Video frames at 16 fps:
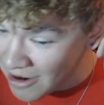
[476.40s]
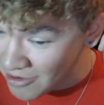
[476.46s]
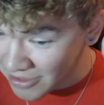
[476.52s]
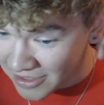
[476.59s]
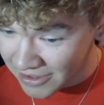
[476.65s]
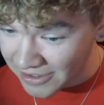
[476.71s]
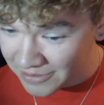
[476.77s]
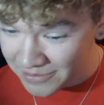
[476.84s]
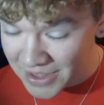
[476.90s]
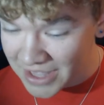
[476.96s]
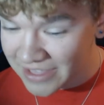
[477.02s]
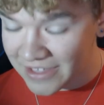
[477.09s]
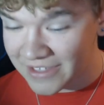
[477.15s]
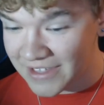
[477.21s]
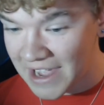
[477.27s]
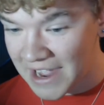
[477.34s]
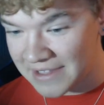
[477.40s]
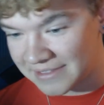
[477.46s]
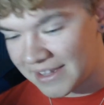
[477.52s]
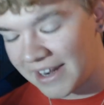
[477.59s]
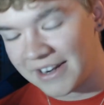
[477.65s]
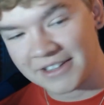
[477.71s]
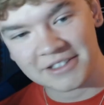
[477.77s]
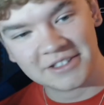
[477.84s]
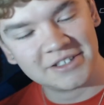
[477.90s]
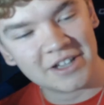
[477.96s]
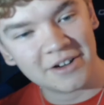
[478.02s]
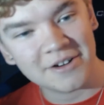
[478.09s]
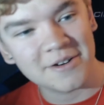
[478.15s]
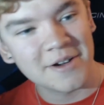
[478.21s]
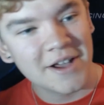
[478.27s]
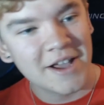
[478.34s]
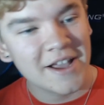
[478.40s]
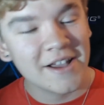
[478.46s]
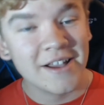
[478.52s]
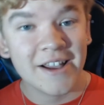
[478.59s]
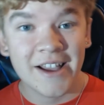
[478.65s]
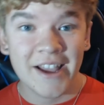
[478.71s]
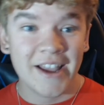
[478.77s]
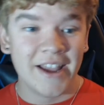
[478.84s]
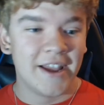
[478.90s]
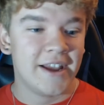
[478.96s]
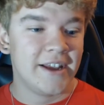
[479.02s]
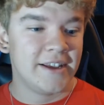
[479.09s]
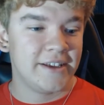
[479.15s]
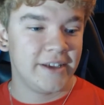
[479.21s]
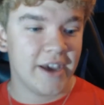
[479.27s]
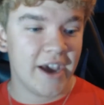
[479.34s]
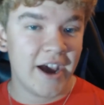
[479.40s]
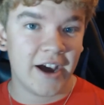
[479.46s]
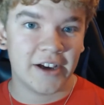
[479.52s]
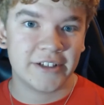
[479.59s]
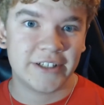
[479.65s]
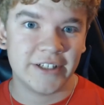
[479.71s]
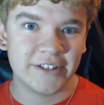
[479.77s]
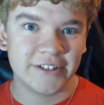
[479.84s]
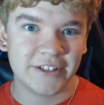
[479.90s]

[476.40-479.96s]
on them. That's a sad thing. So, yeah, sins of the